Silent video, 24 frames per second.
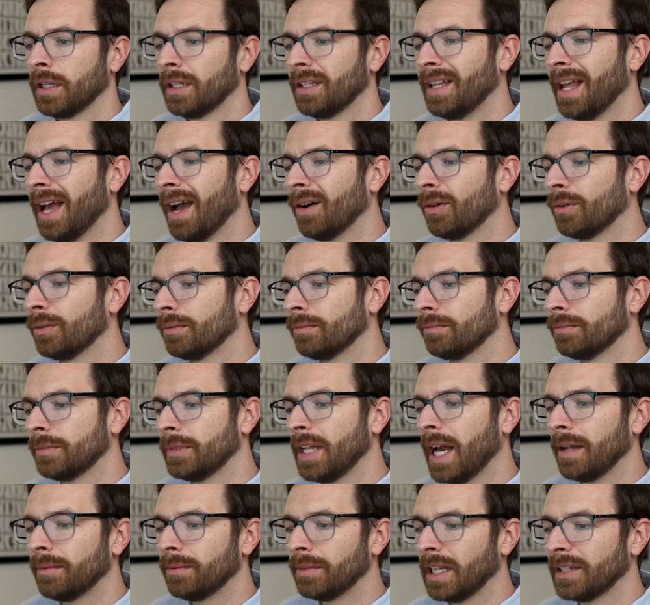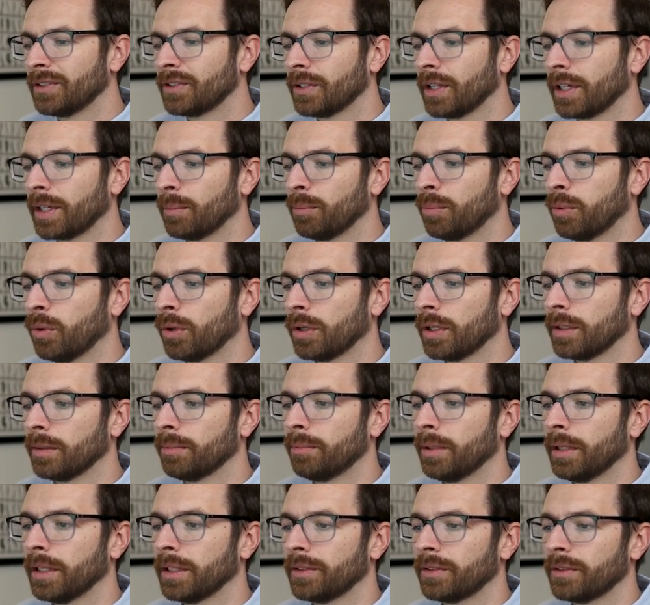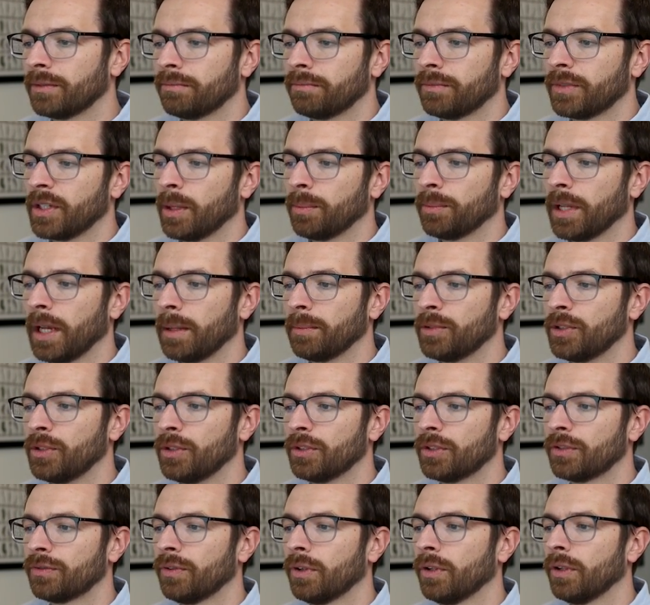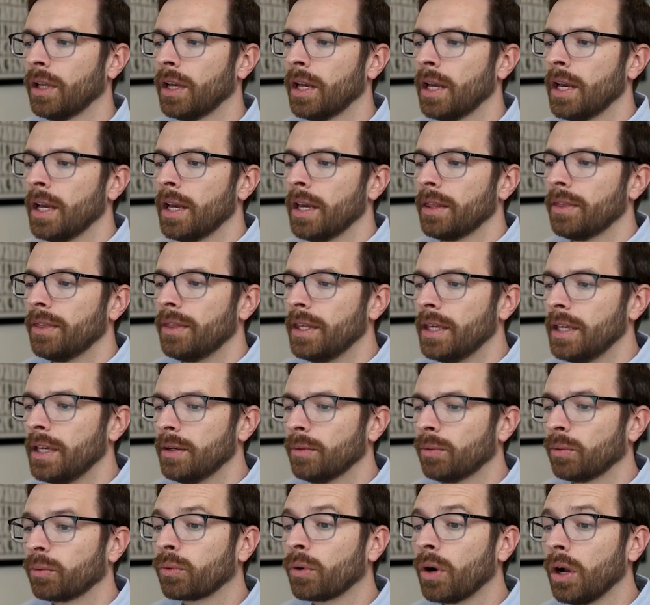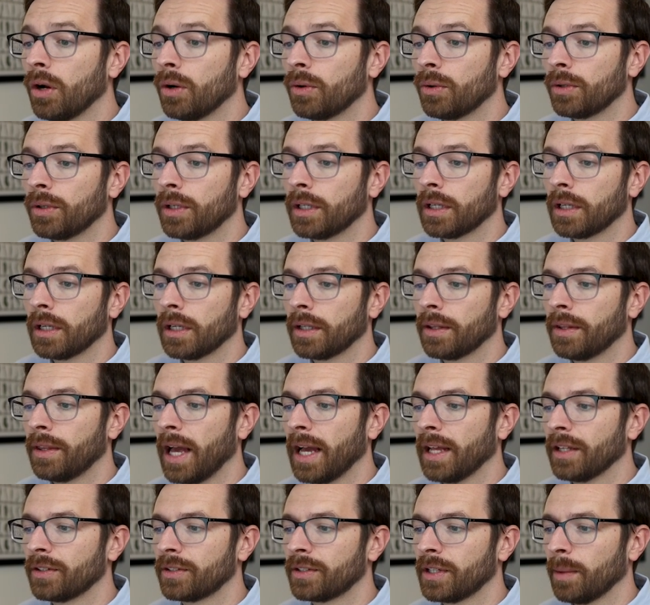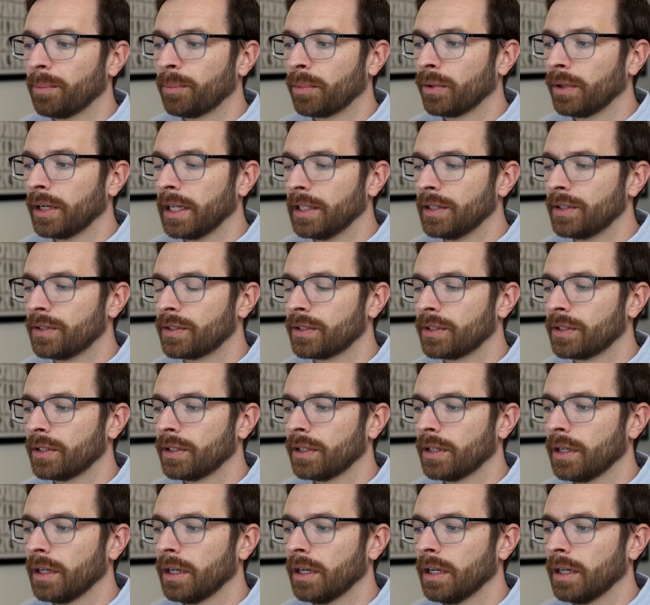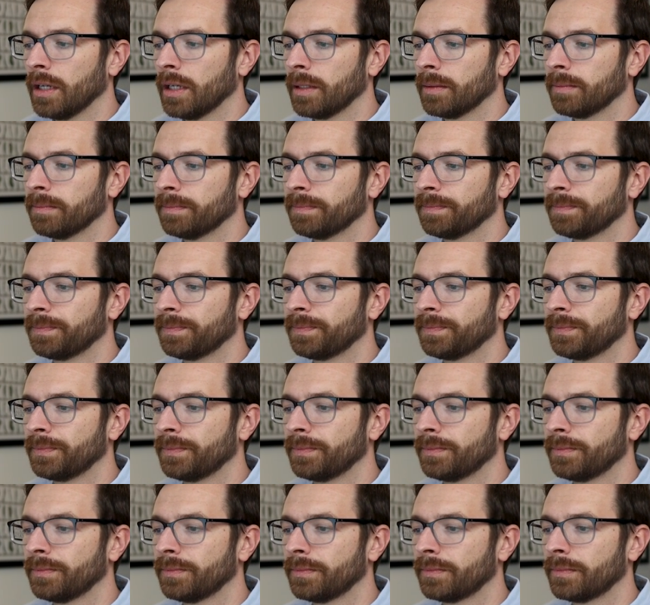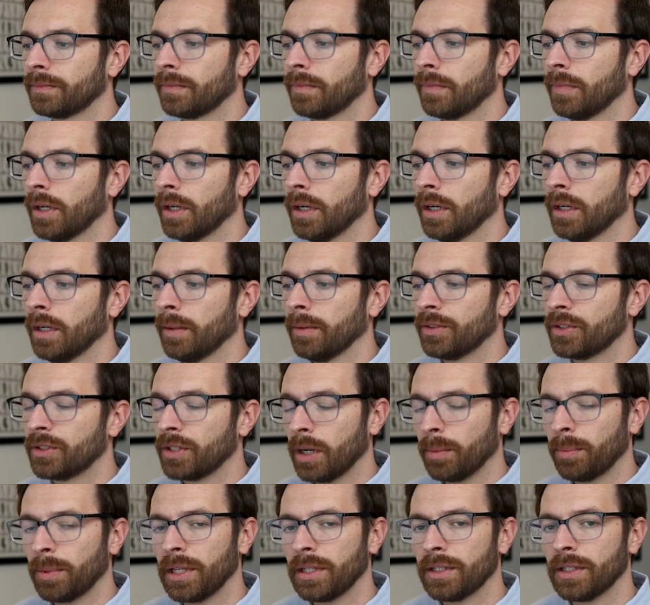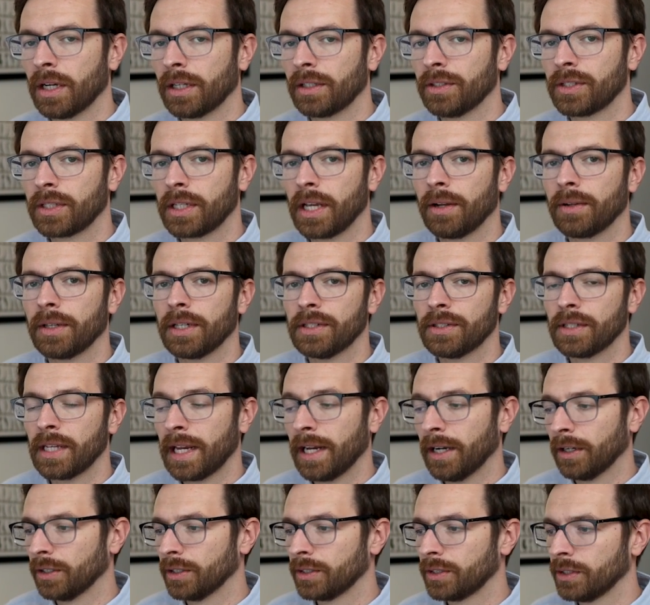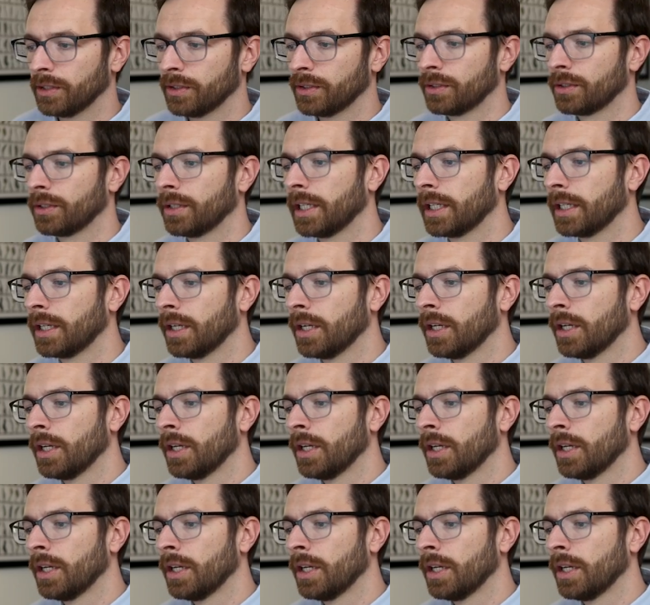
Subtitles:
Now, not necessarily important, but sometimes useful. The road that separates Sarpy and Douglas County is Harrison Street.